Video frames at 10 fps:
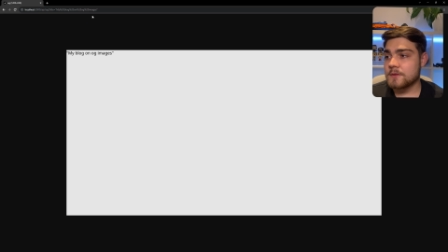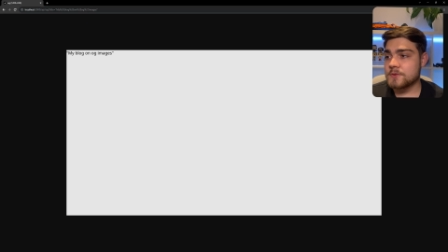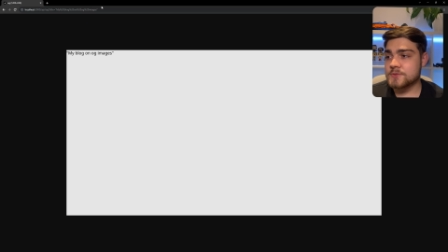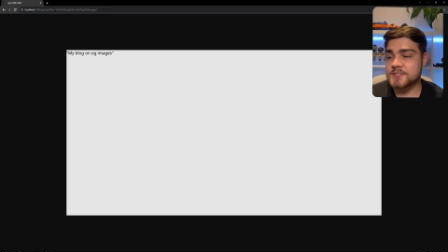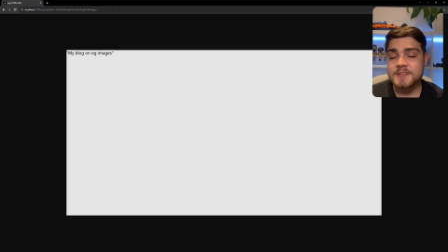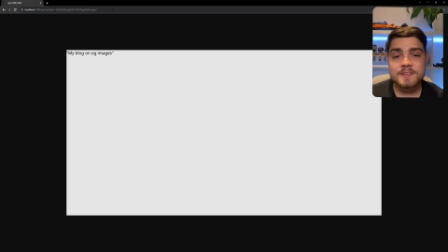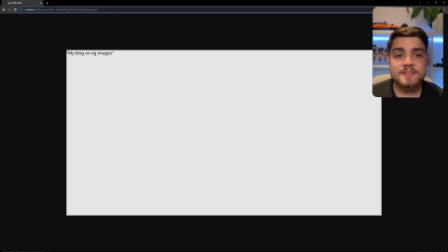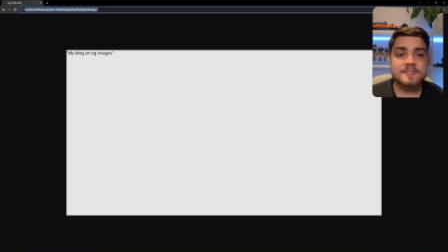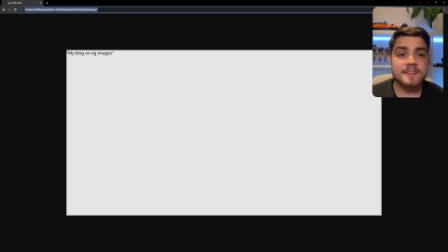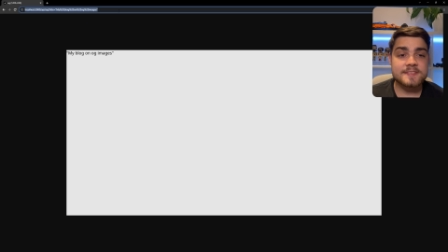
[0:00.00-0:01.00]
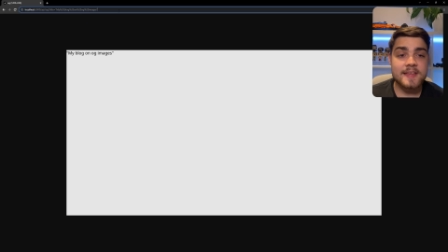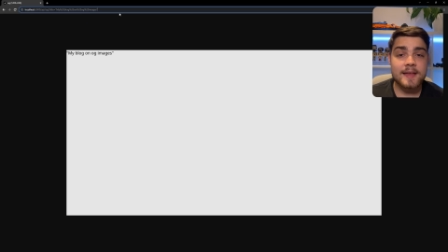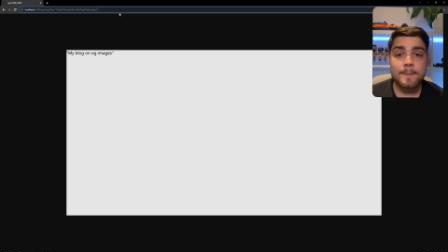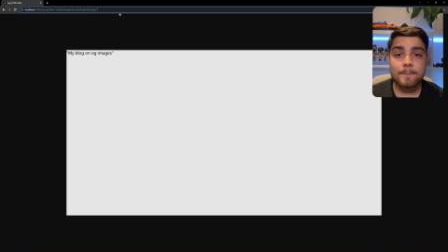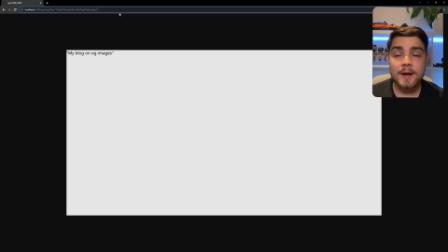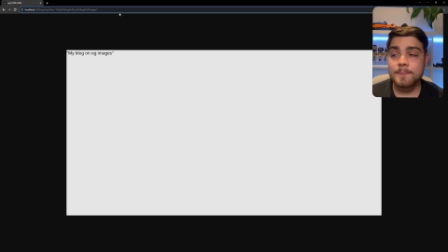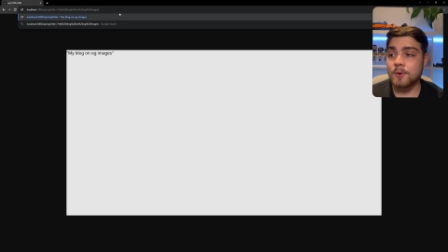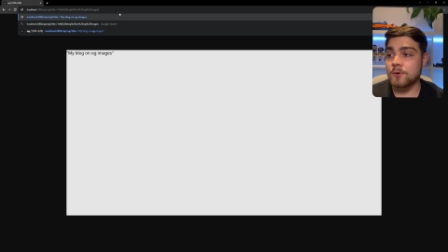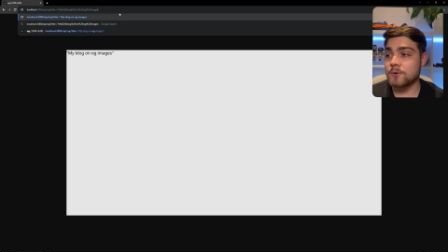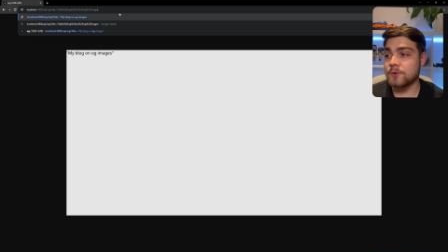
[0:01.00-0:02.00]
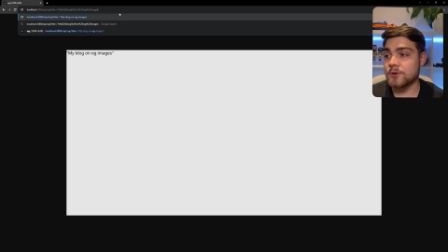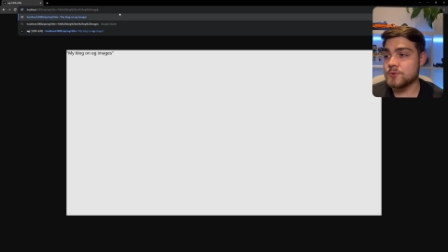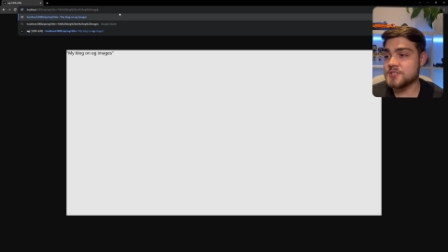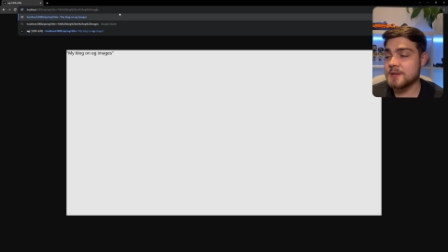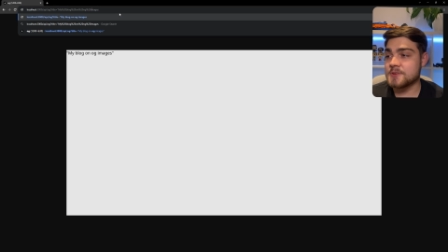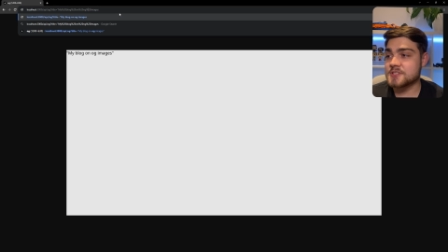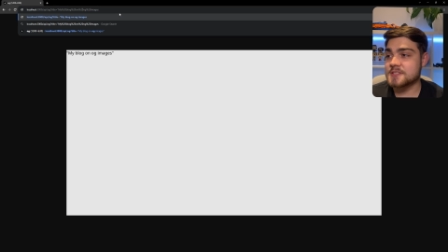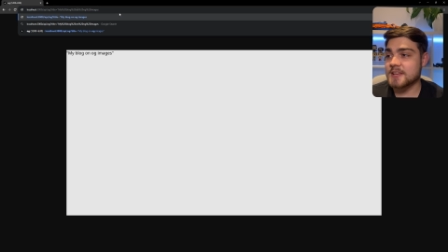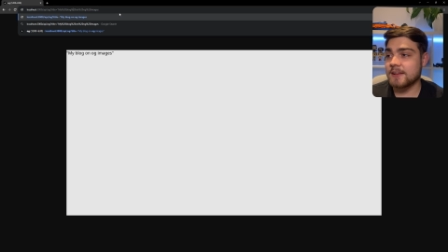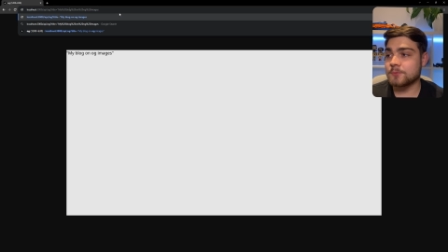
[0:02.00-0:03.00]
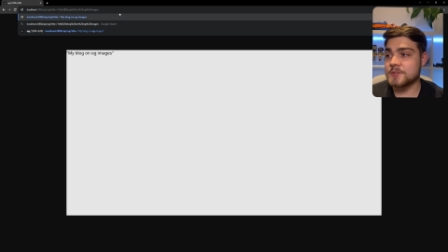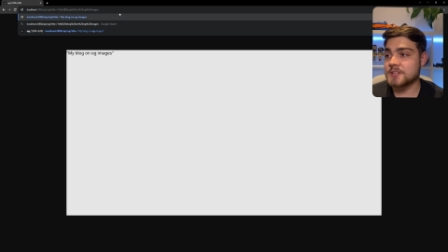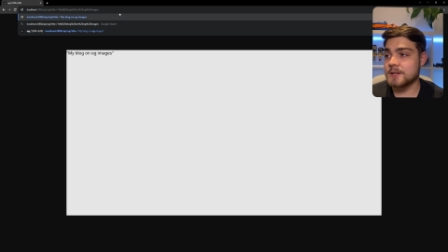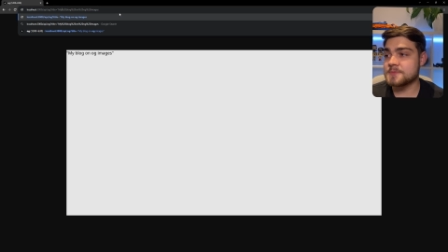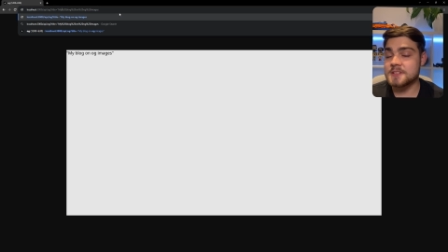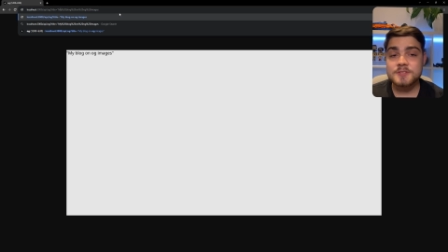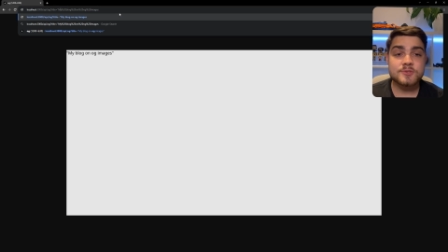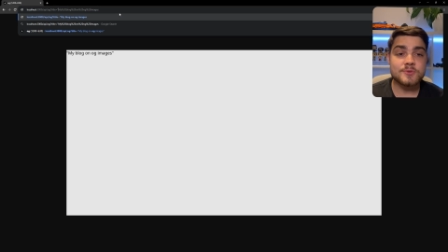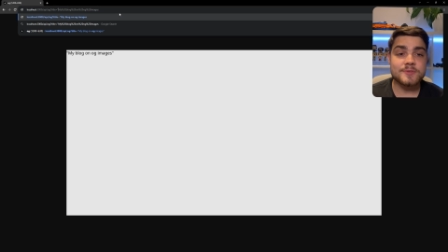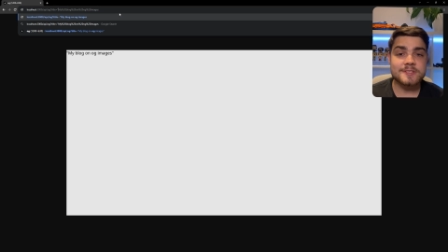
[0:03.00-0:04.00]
You'll see that it says there, my blog on OG images as we typed in to the